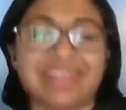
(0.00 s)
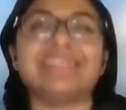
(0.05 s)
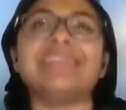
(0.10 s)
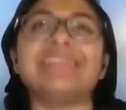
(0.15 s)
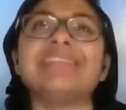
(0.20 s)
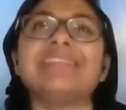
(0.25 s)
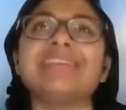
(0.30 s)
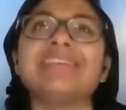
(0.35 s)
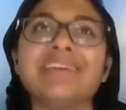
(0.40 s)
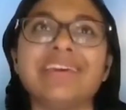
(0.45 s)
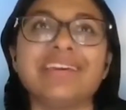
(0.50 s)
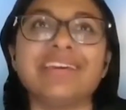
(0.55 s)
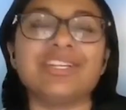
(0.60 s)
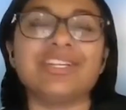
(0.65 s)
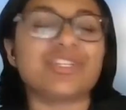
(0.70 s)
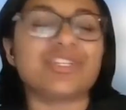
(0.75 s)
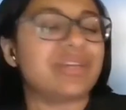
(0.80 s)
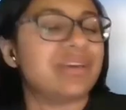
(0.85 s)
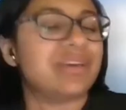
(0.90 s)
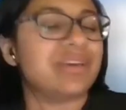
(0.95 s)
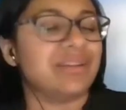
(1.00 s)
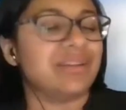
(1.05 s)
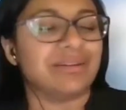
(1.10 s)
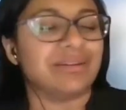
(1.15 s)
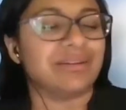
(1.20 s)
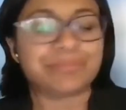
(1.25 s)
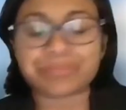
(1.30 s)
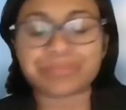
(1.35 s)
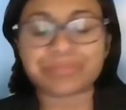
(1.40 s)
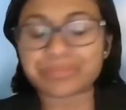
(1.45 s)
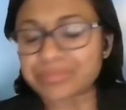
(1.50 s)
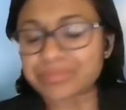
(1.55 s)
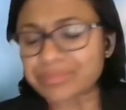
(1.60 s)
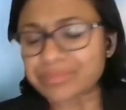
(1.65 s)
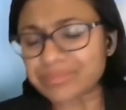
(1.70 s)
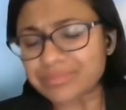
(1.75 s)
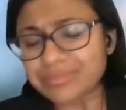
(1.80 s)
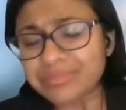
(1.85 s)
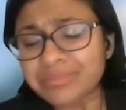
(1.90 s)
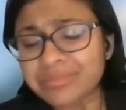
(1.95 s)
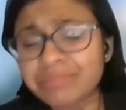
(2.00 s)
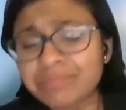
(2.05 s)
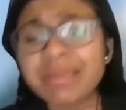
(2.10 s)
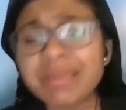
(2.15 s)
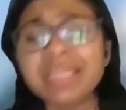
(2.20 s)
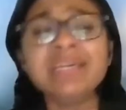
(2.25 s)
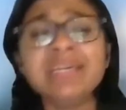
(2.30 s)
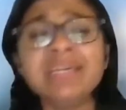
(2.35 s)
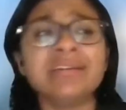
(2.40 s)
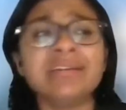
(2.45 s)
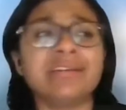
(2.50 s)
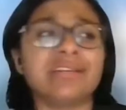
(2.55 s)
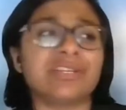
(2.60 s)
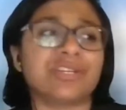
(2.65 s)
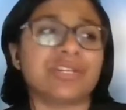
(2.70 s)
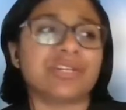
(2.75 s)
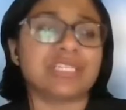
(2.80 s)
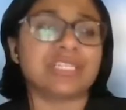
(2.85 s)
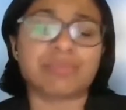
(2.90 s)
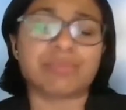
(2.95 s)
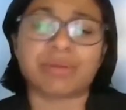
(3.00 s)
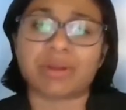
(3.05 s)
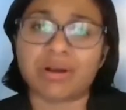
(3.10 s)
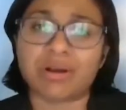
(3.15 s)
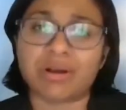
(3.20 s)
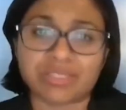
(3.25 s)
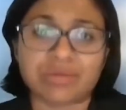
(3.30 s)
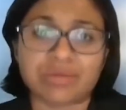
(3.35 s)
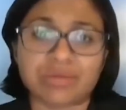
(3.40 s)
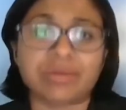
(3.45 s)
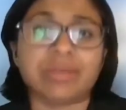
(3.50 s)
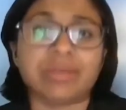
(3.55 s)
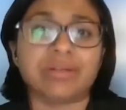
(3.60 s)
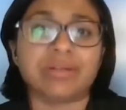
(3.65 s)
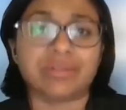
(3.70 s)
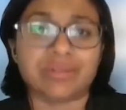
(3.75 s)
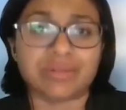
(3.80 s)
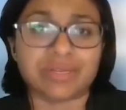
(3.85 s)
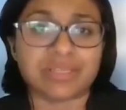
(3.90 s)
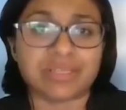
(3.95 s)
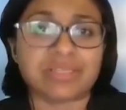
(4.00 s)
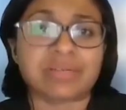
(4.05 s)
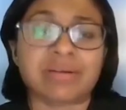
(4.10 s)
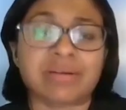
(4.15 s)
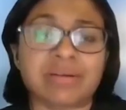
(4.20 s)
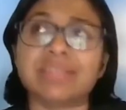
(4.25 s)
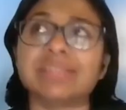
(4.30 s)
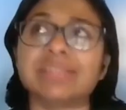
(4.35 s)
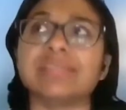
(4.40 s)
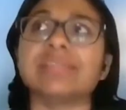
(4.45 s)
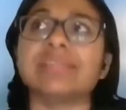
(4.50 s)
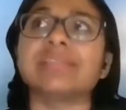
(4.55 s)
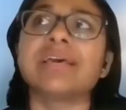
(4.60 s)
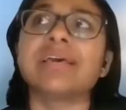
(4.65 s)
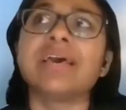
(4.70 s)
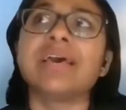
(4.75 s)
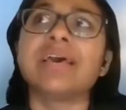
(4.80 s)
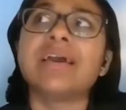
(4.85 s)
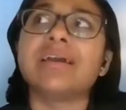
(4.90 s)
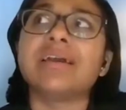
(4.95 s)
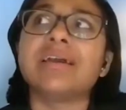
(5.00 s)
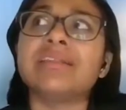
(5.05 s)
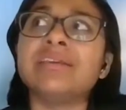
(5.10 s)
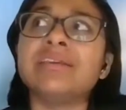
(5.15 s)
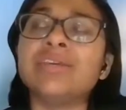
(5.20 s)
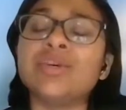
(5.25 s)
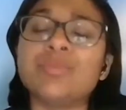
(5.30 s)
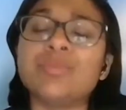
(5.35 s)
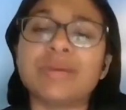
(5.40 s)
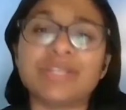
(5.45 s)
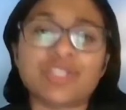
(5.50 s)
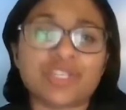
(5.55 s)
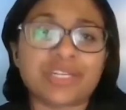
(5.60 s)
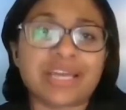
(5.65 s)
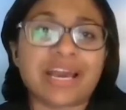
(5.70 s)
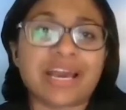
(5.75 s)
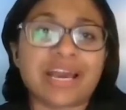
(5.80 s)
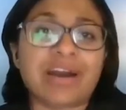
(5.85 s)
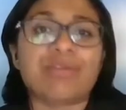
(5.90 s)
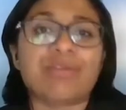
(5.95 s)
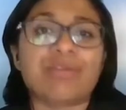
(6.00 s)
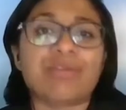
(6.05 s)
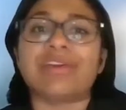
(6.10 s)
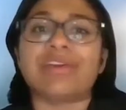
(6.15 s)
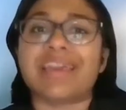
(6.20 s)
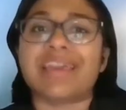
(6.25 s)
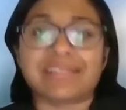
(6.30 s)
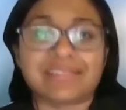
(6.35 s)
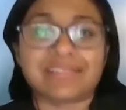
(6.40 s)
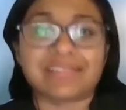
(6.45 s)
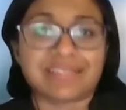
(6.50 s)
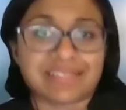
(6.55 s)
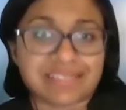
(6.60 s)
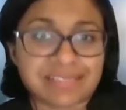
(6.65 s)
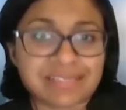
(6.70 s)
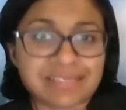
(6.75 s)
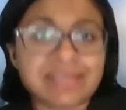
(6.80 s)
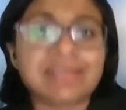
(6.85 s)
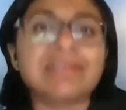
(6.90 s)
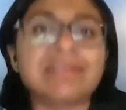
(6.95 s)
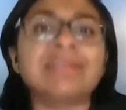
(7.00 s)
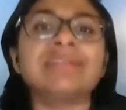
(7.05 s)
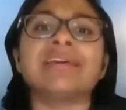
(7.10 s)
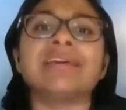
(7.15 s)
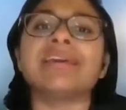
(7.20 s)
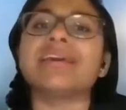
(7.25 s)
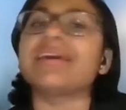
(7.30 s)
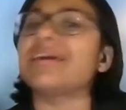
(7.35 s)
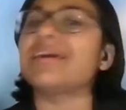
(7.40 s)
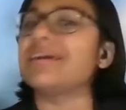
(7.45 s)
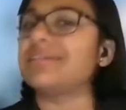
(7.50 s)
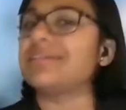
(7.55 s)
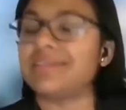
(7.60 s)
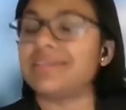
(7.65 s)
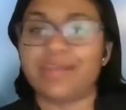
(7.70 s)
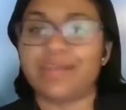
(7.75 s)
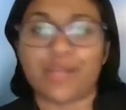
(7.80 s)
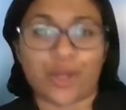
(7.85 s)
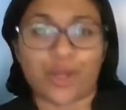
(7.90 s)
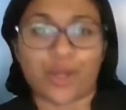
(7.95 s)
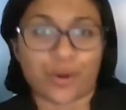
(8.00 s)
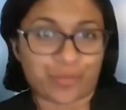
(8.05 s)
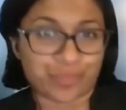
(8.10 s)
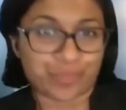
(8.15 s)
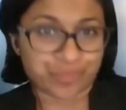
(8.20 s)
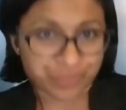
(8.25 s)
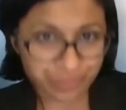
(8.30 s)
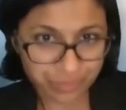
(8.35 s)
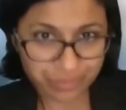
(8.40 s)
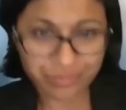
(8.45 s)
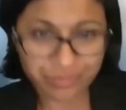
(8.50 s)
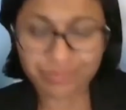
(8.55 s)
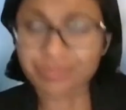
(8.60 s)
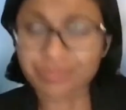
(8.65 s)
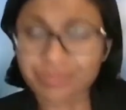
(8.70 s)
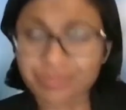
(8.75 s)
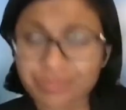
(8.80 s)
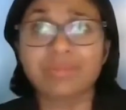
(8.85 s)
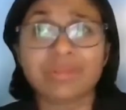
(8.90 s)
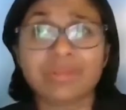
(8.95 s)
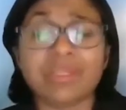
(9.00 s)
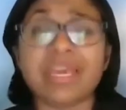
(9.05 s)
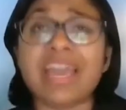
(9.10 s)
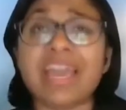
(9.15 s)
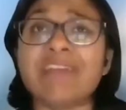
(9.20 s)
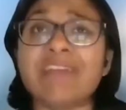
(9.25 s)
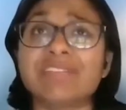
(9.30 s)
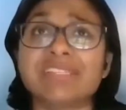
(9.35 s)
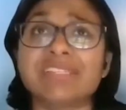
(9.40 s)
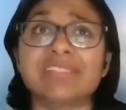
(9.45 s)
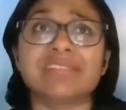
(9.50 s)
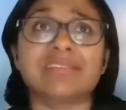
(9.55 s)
the itch in many conditions, but also including psoriasis. And I think you mentioned how they can't sit still. They can't, they have this